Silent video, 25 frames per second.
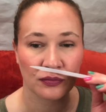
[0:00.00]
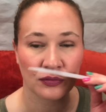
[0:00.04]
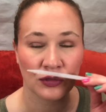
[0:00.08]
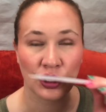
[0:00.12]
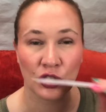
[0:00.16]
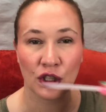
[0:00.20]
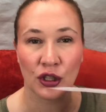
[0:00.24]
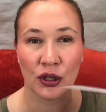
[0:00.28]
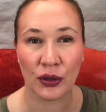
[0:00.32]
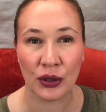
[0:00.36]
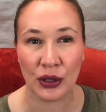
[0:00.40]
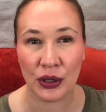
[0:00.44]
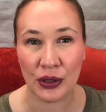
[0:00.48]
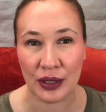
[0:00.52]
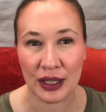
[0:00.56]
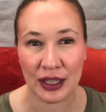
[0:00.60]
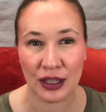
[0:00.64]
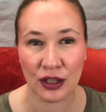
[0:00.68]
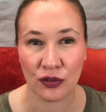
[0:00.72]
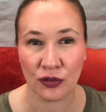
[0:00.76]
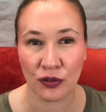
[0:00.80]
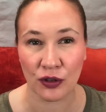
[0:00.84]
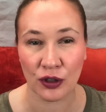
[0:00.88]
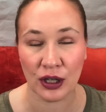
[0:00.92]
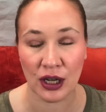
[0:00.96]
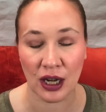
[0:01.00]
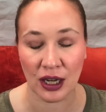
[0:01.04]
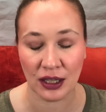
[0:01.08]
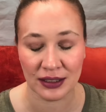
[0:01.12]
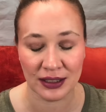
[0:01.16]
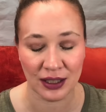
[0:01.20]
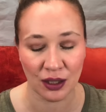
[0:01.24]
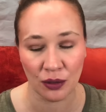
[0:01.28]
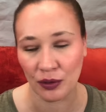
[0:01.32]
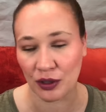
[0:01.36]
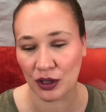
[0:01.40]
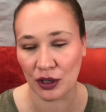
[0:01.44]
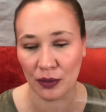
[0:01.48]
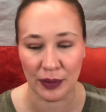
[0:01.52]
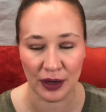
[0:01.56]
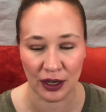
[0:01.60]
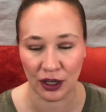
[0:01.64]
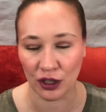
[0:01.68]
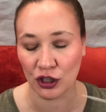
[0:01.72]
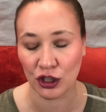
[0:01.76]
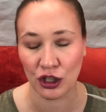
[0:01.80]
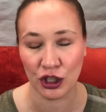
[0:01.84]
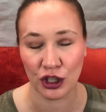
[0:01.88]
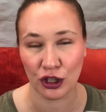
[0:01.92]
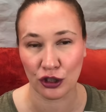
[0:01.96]
you know, you get the fruit cocktail with the
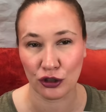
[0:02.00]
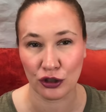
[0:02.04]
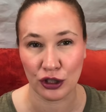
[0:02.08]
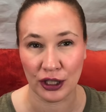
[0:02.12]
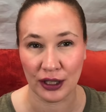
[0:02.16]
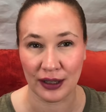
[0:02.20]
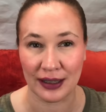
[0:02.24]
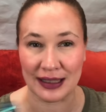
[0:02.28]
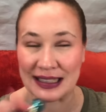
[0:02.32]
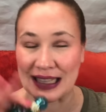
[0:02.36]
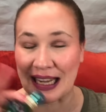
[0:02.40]
maraschino cherries.